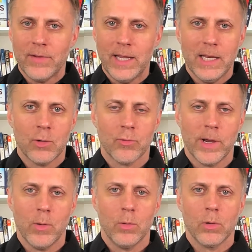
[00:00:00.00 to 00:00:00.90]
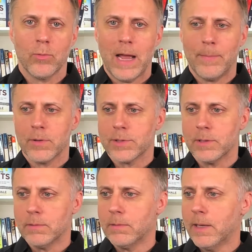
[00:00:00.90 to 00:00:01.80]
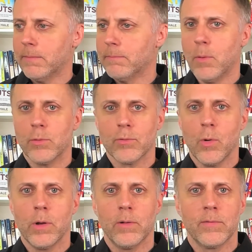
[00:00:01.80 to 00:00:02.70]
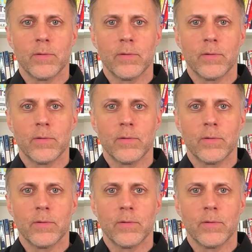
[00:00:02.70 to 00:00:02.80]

to eat Crayola wrappers and, and motor oil for